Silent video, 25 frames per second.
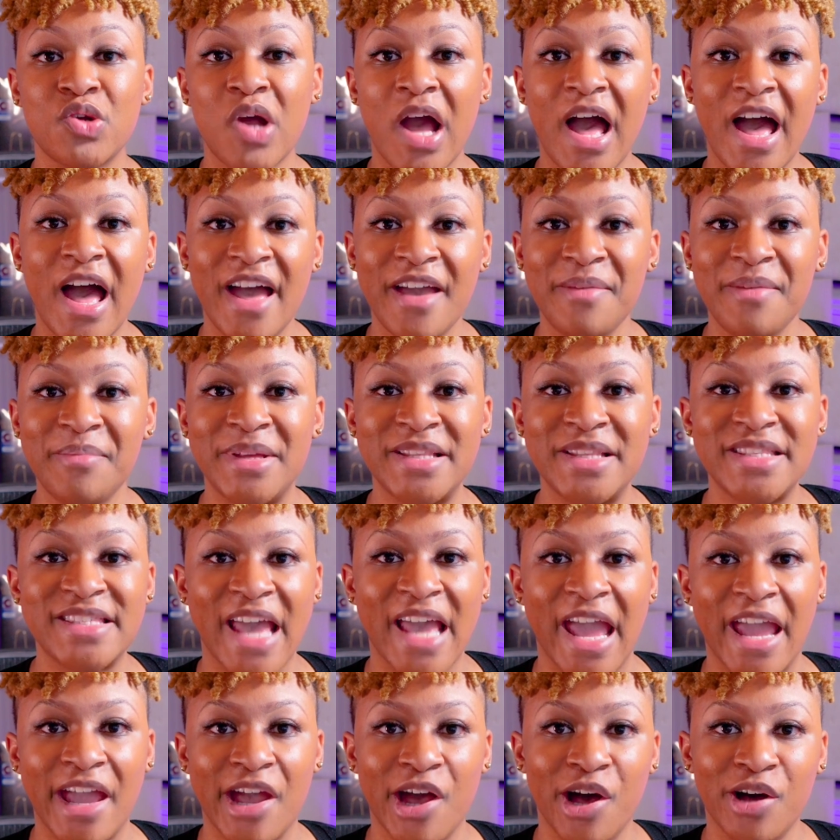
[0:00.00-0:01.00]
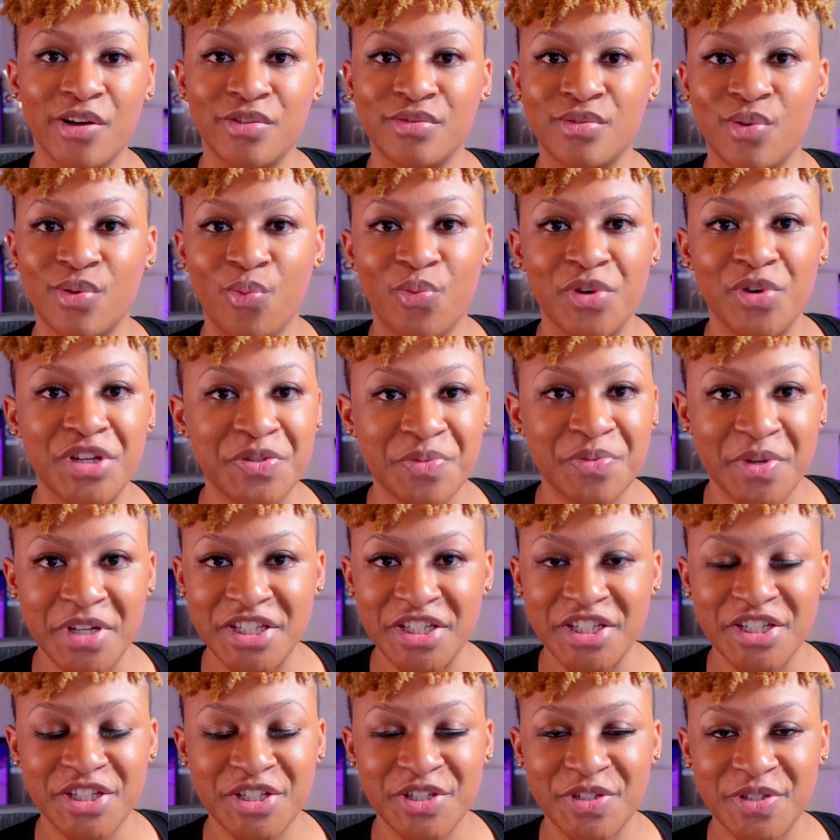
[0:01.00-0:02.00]
Scribe, Tango. Which one
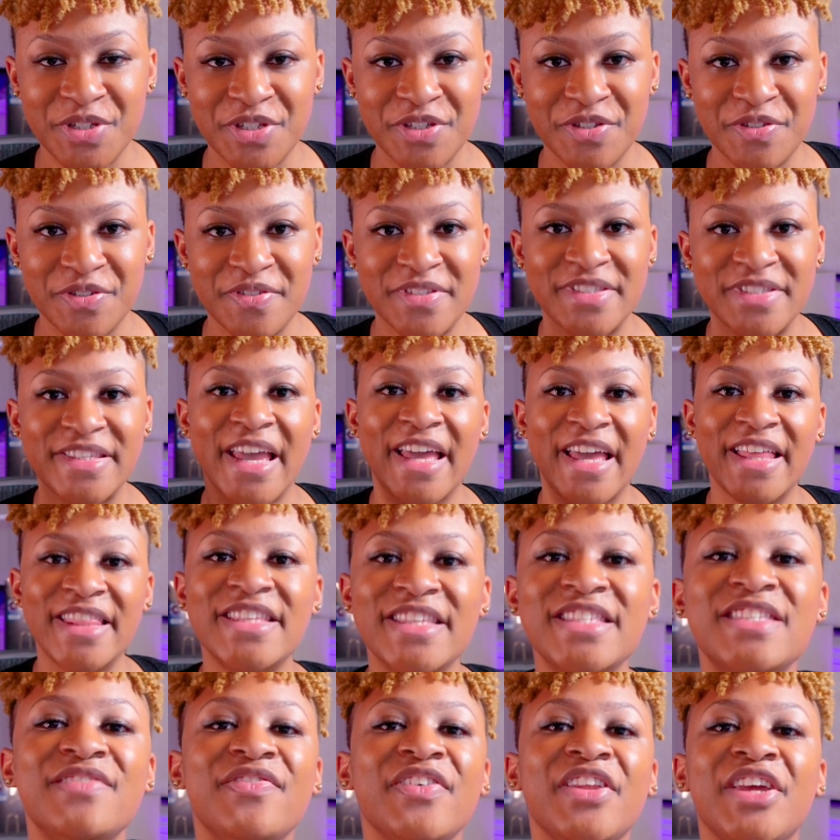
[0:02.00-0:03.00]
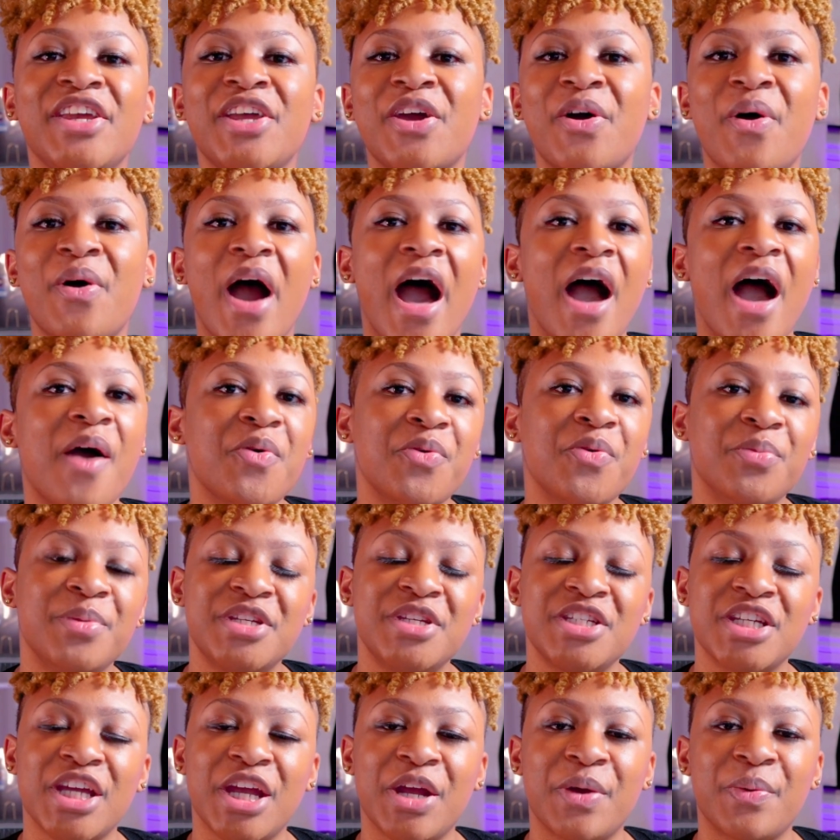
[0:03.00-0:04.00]
should you use? In this video, I will be
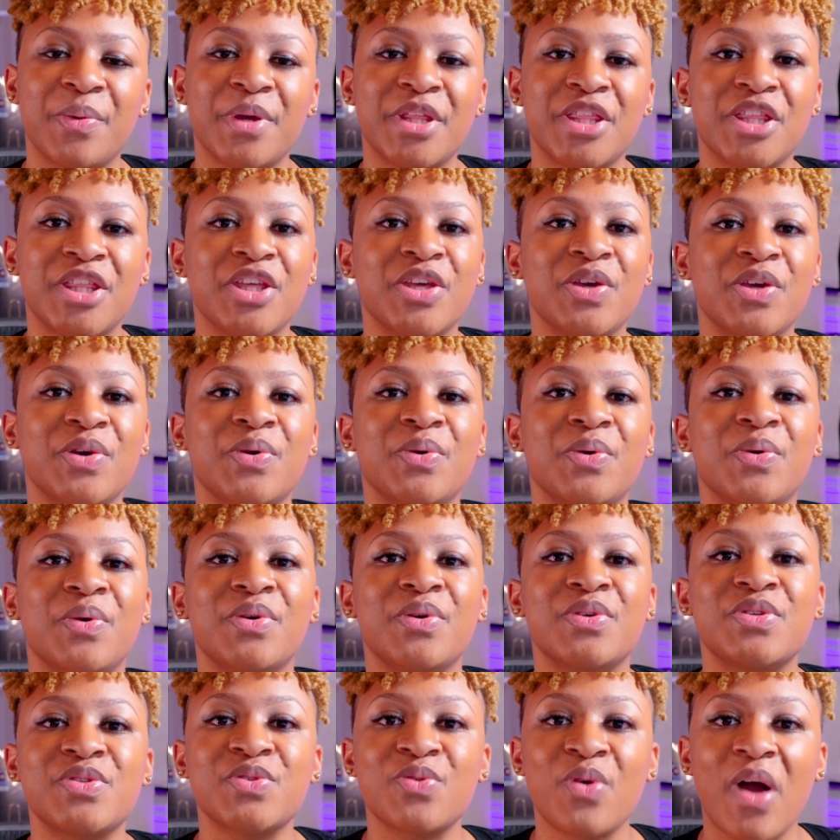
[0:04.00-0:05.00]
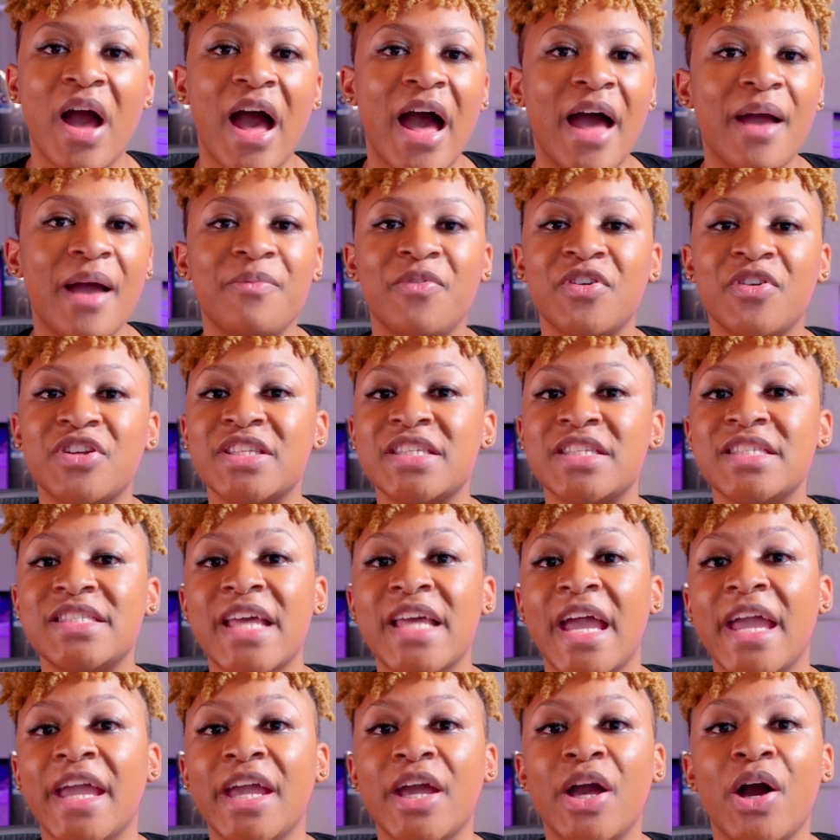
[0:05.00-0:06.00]
sharing with you Scribe versus
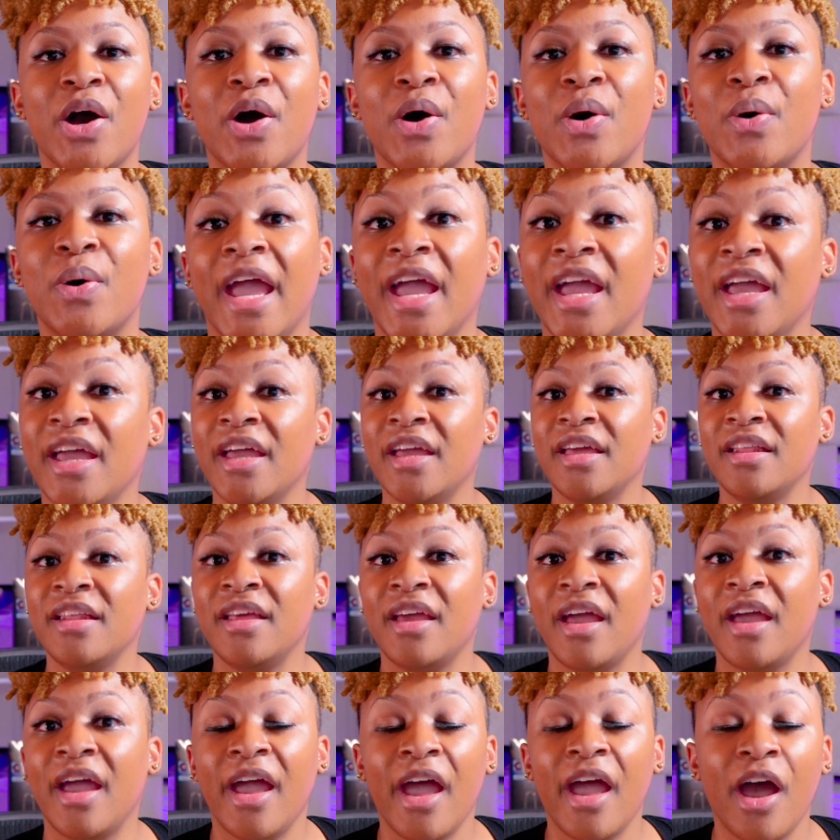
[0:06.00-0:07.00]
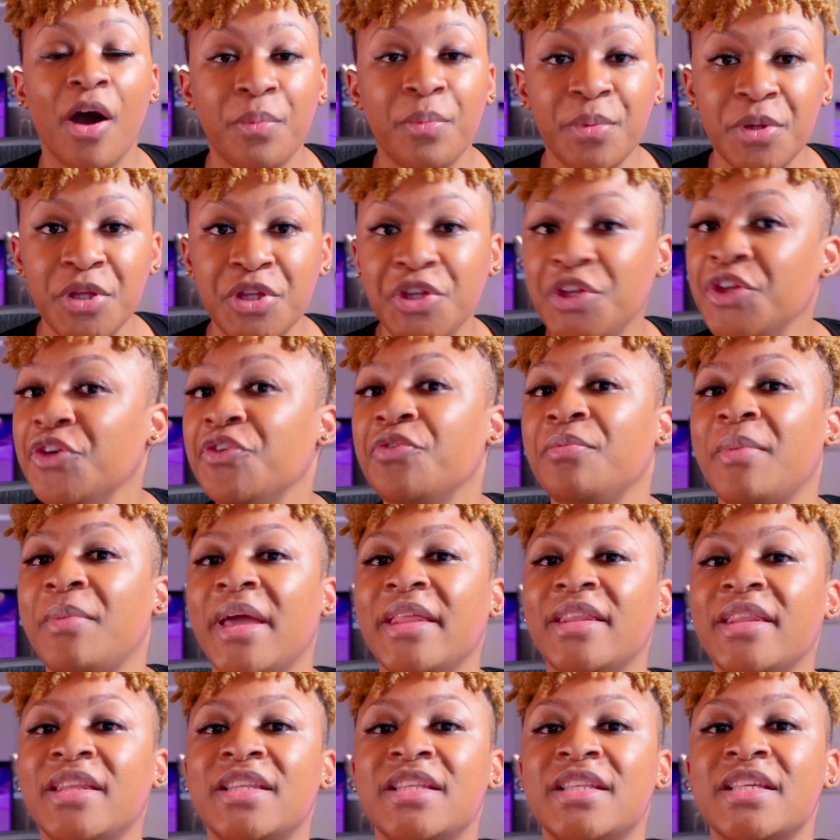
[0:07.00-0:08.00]
Tango and helping you
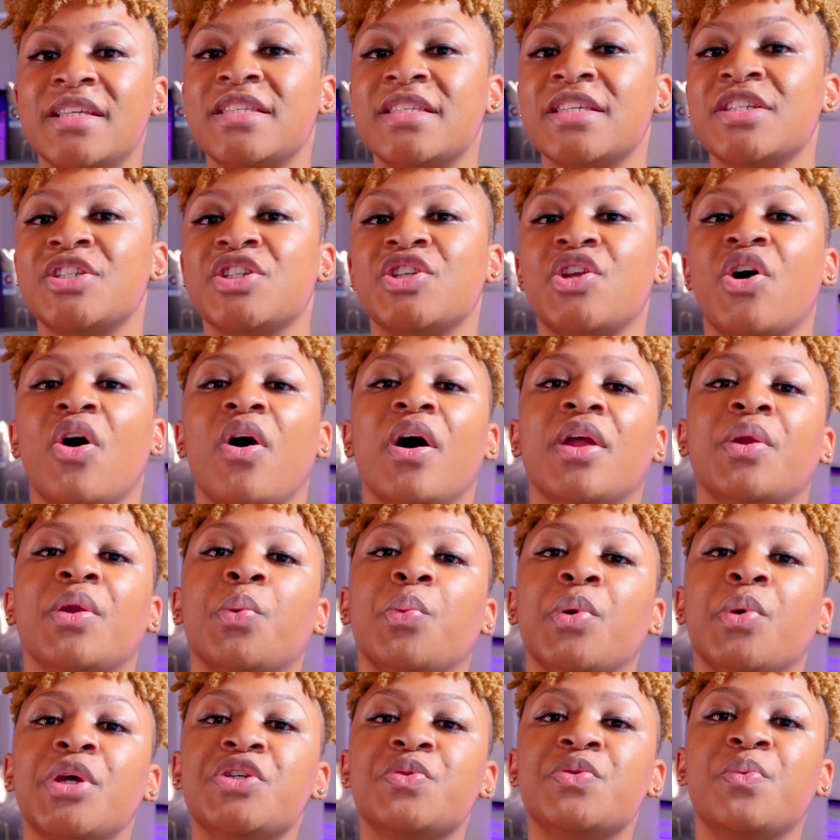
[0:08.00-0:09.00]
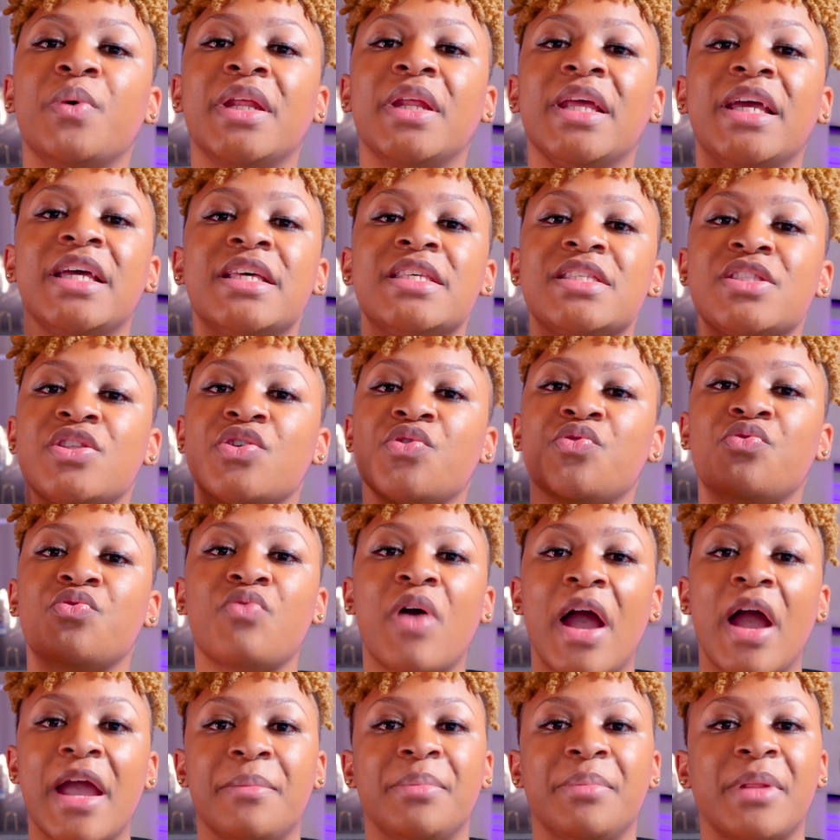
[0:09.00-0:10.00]
make the decision on which one is the
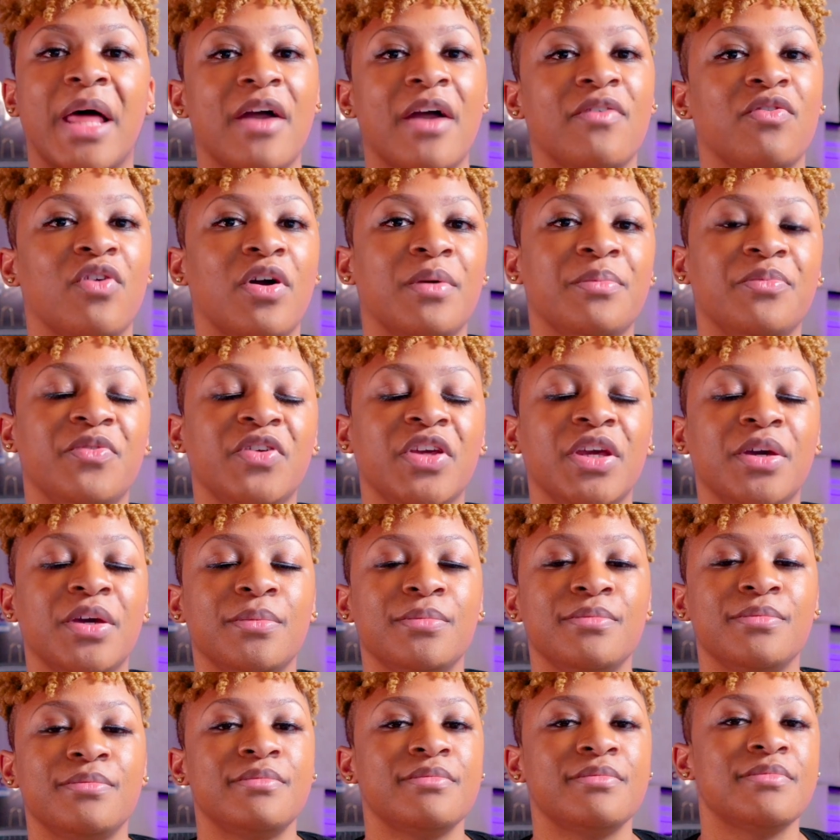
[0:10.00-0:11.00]
right platform for you.